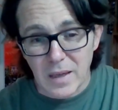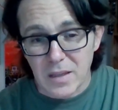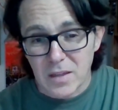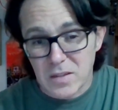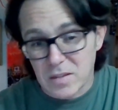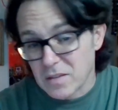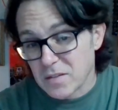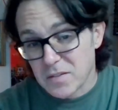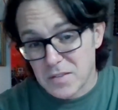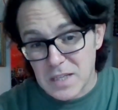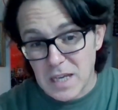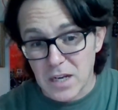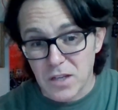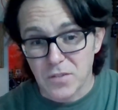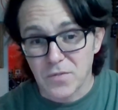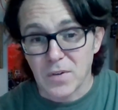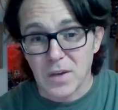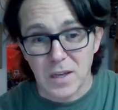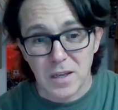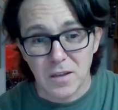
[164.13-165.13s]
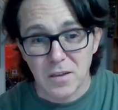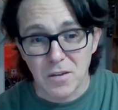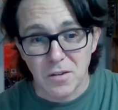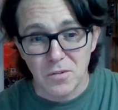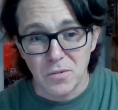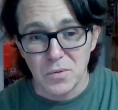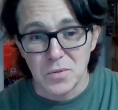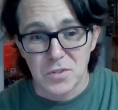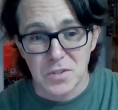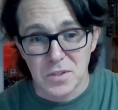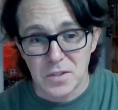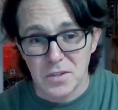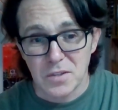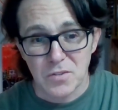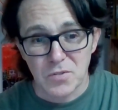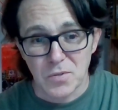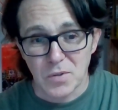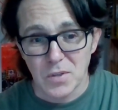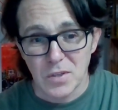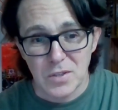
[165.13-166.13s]
it's a satisfying conclusion to the
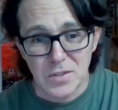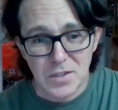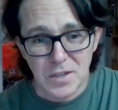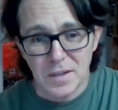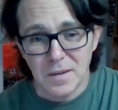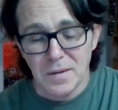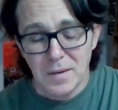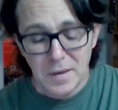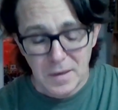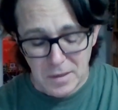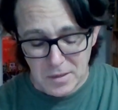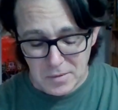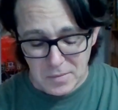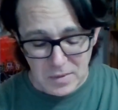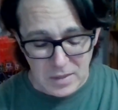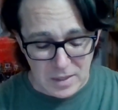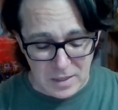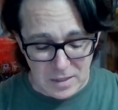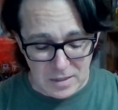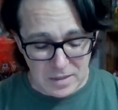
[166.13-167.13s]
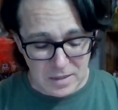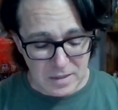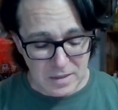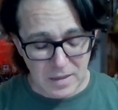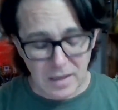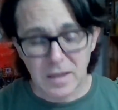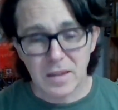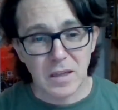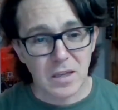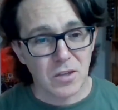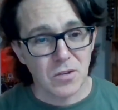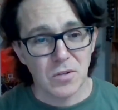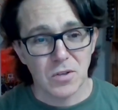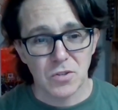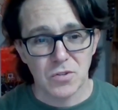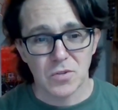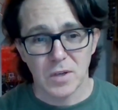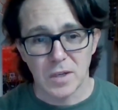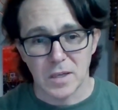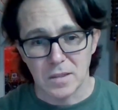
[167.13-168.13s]
trilogy, and I think you'd
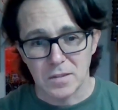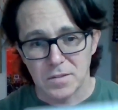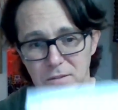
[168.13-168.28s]
enjoy it.